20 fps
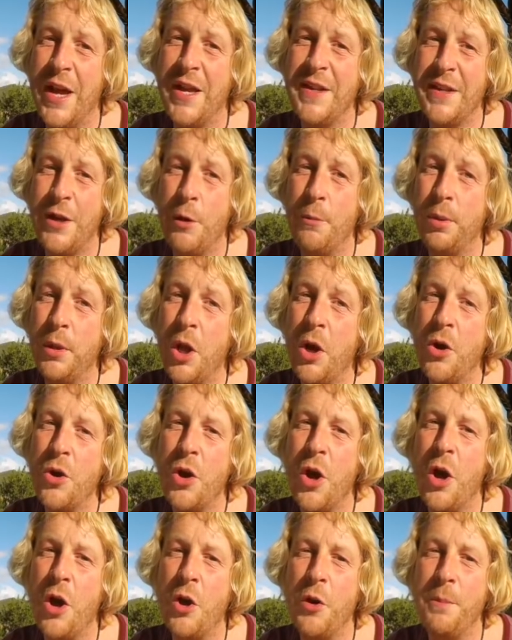and our
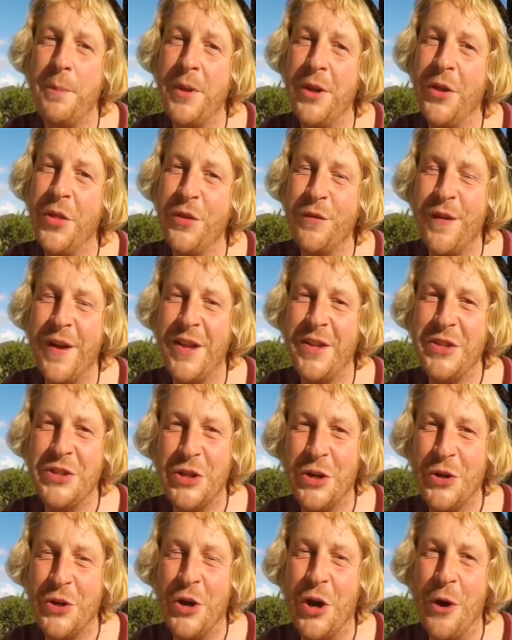blog on
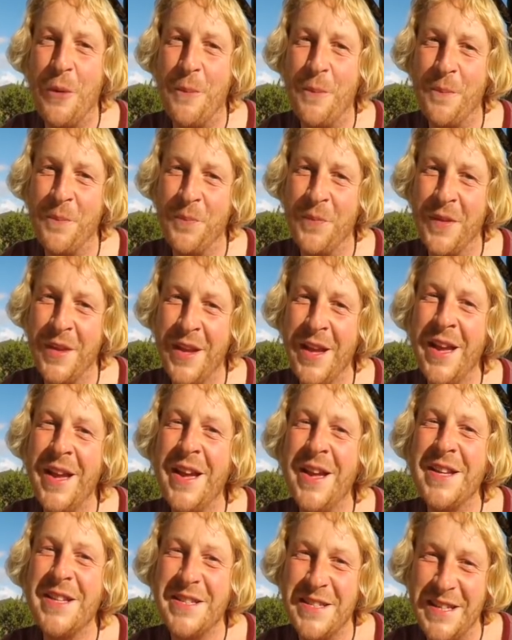BeyondTheVan.com.
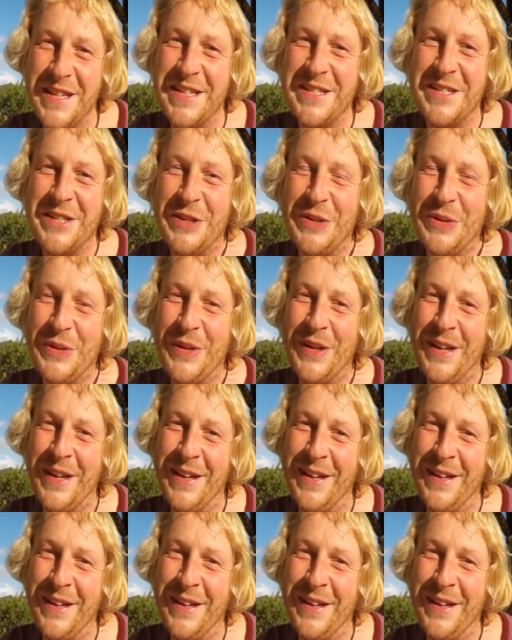See you soon.